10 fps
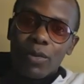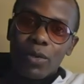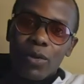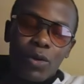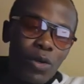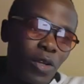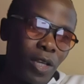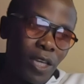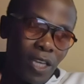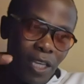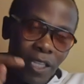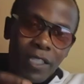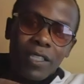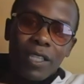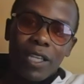So
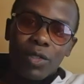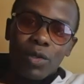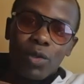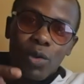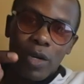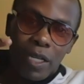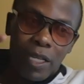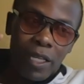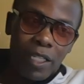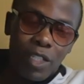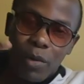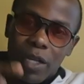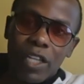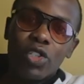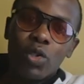Isnasto, you are an
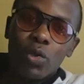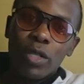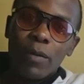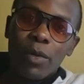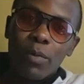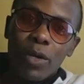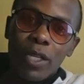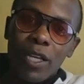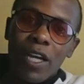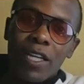inspiration to the people here,